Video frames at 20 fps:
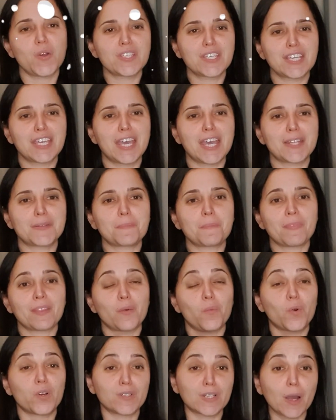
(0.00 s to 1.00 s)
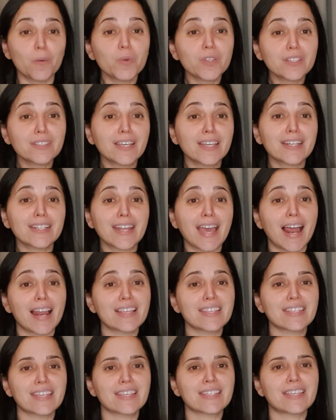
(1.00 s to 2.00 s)
once again, we're done with the data
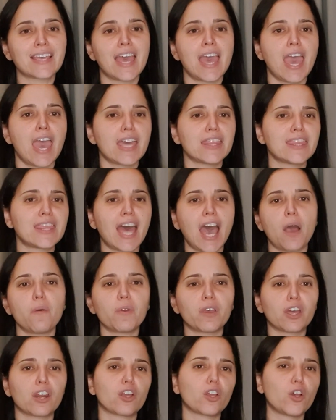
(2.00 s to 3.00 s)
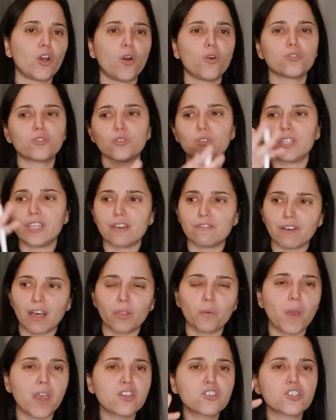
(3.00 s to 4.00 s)
analysis, and now we're going to go to the
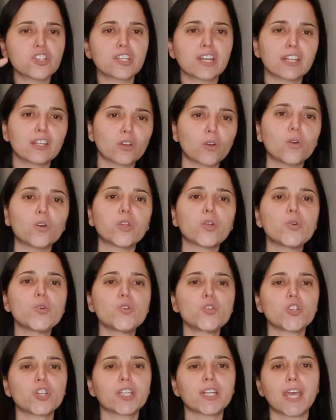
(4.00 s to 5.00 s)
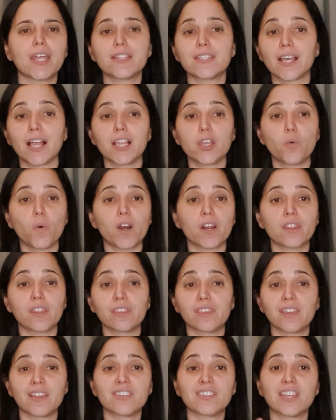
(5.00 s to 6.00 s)
evaluation and the conclusion and tell you what are the
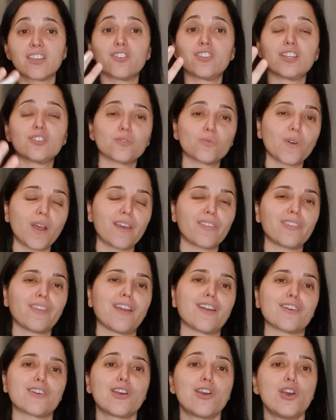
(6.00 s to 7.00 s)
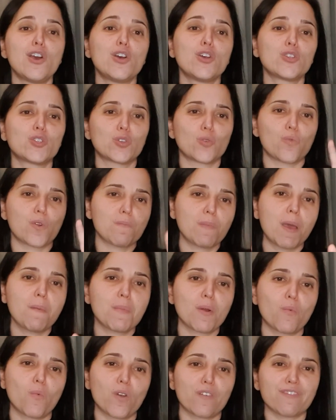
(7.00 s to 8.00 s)
things that you need to write there. So
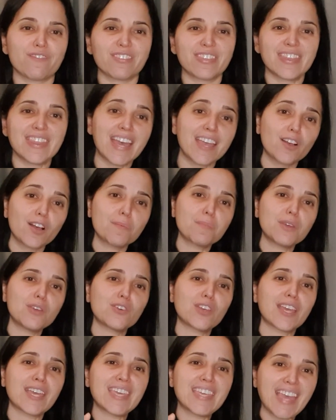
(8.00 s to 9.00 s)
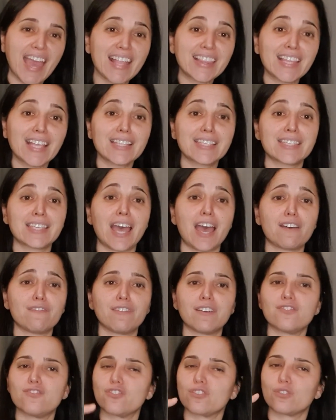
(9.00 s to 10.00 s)
remember, with Nail IB, you can get that
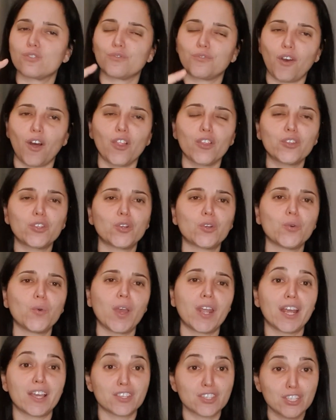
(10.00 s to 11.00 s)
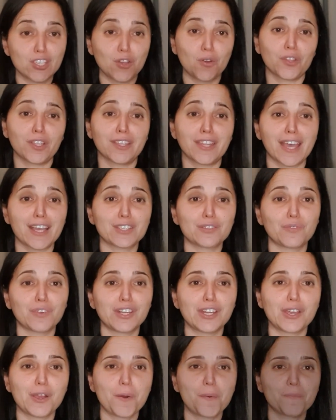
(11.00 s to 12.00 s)
7, just follow through, and I see you on the next
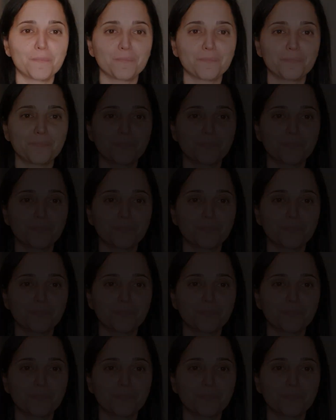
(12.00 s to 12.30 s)
video.